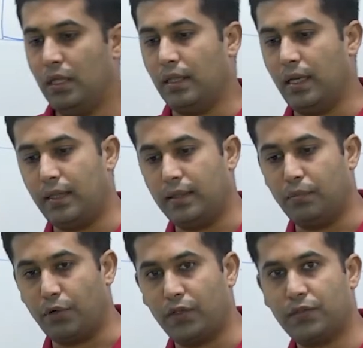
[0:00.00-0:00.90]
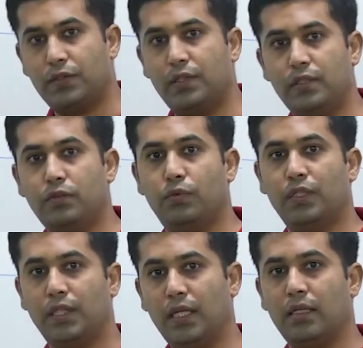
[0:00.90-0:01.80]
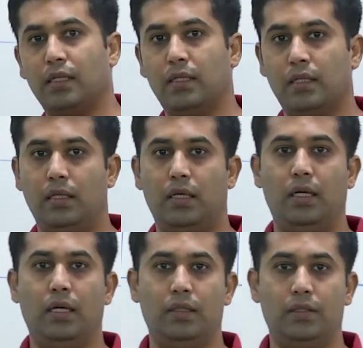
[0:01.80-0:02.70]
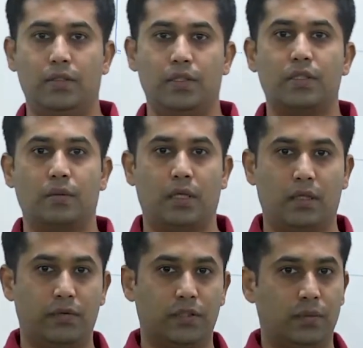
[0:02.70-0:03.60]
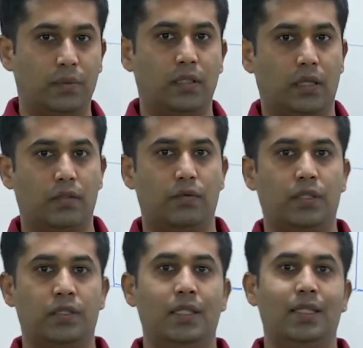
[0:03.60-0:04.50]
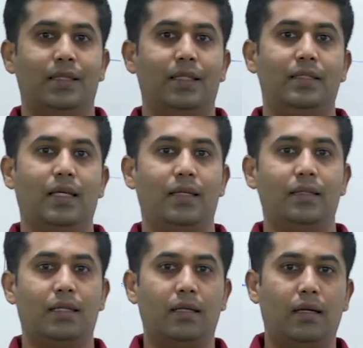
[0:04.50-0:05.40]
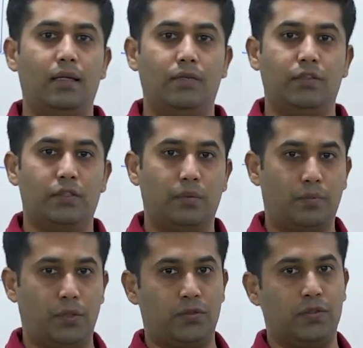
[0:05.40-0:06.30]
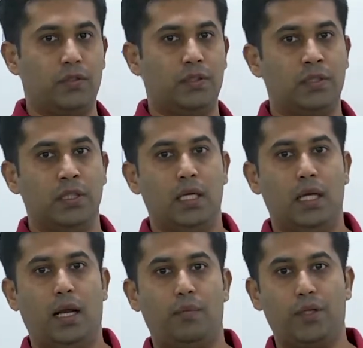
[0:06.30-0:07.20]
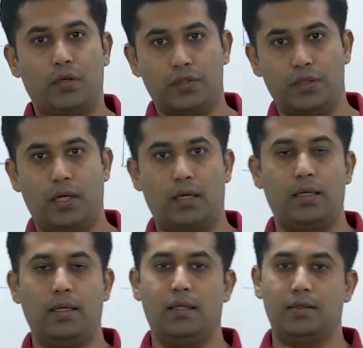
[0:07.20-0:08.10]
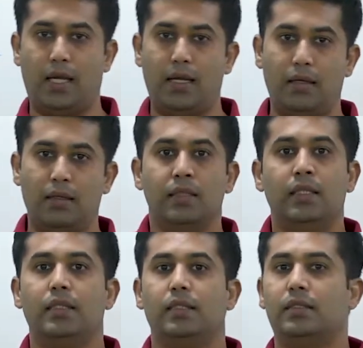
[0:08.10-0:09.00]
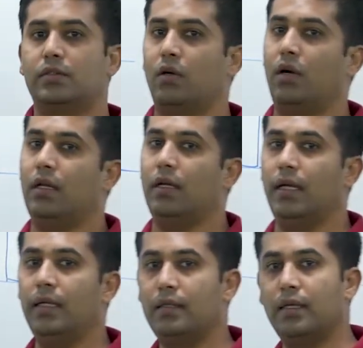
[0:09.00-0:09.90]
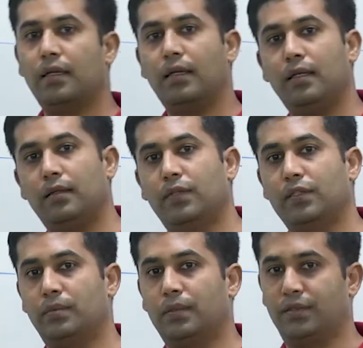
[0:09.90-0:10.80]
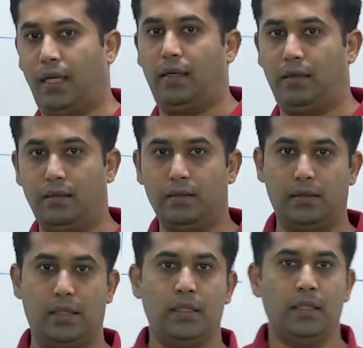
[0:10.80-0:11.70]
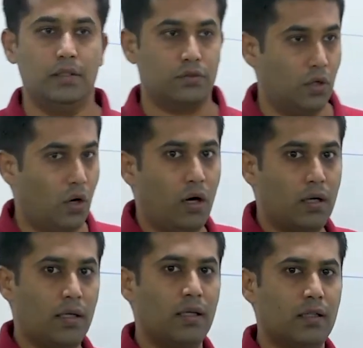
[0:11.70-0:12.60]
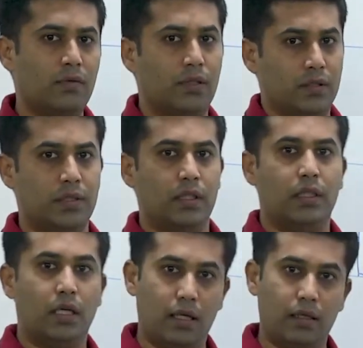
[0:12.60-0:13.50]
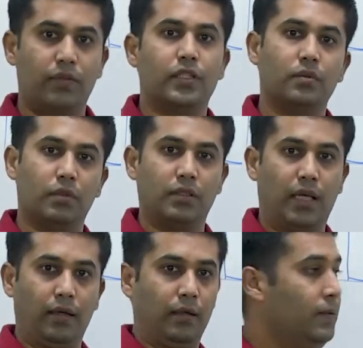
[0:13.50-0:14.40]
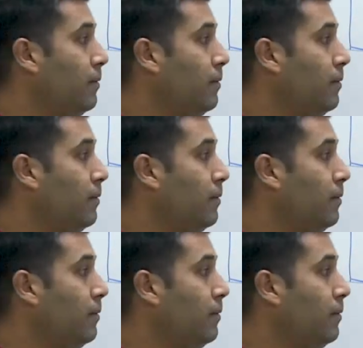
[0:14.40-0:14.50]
that the processes within the system are reversible. In other words, these are internally reversible processes, and because they are occurring in a cycle, it is called an internally reversible cycle, right? So, or in other words, a reversible cycle,